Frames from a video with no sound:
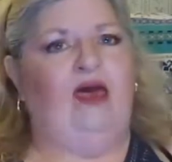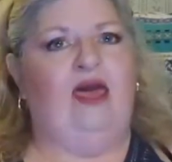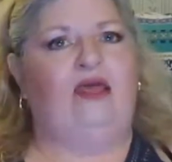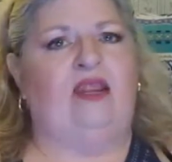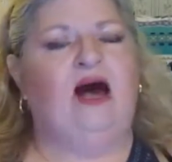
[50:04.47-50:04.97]

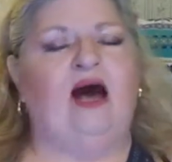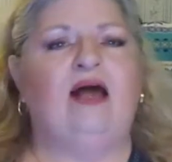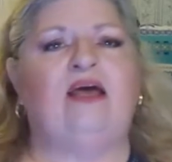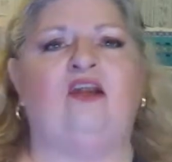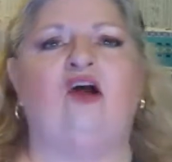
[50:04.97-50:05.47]
And
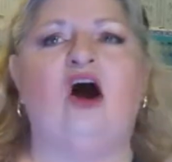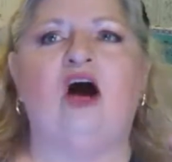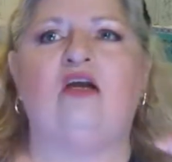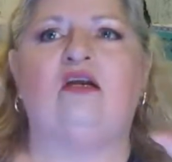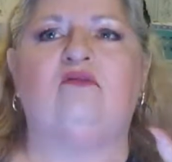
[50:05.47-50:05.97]
I
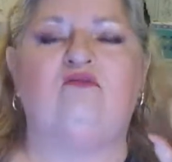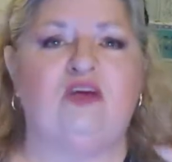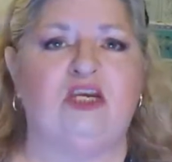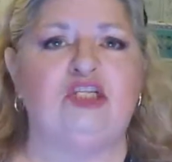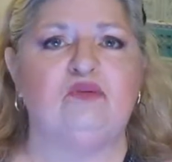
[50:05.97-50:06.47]
cannot
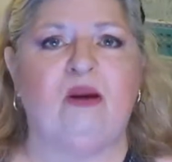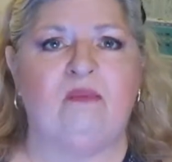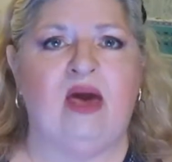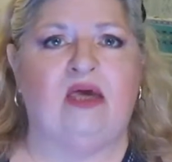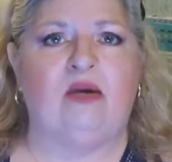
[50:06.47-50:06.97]
finish my
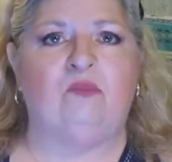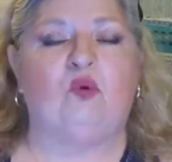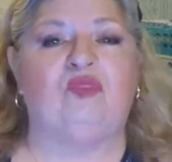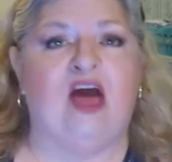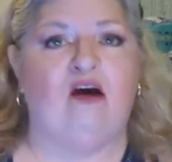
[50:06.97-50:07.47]
makeup
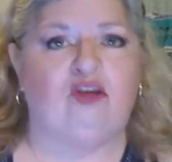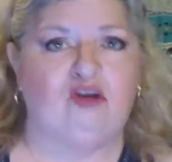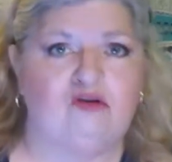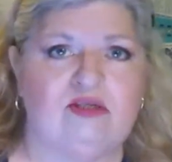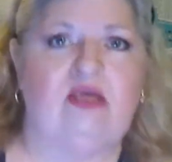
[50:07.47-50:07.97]
without
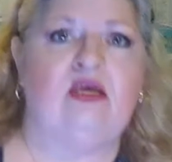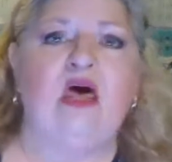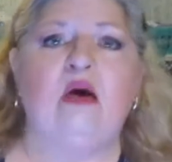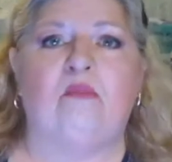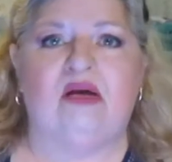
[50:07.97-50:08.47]
using
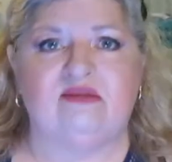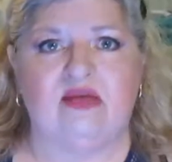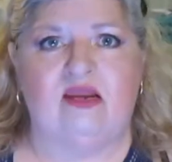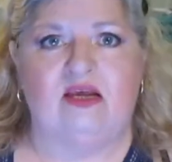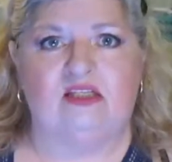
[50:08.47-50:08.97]
my
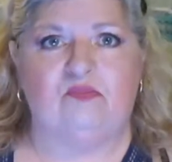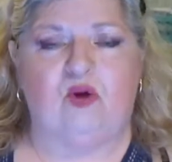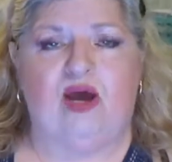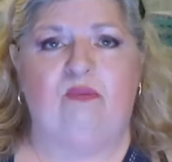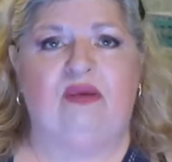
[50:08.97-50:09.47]
setting
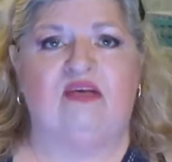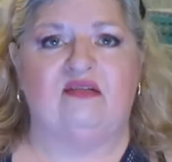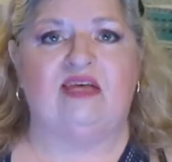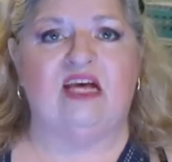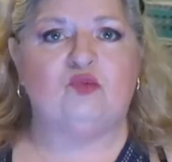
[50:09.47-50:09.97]
spray
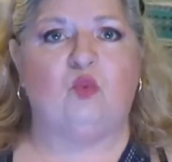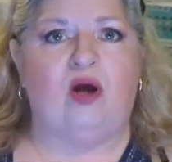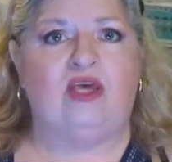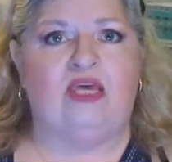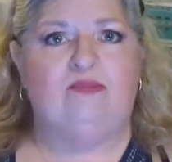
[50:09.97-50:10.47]
because that's
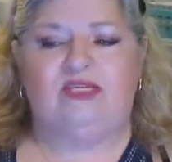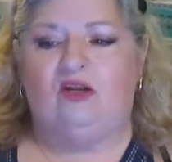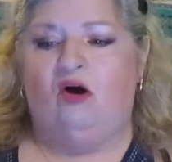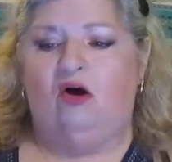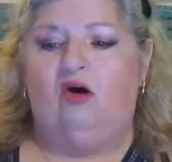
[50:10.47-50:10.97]
what keeps
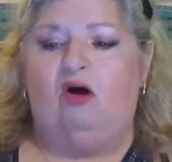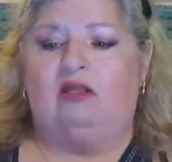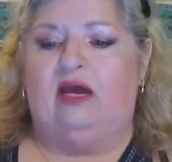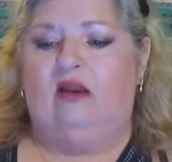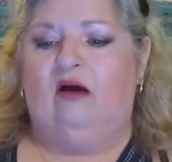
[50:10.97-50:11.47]
it on all
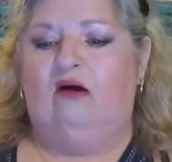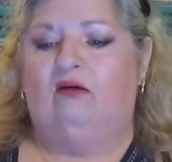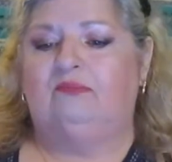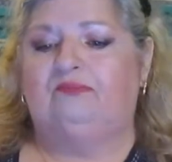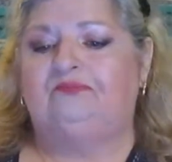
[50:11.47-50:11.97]
day long.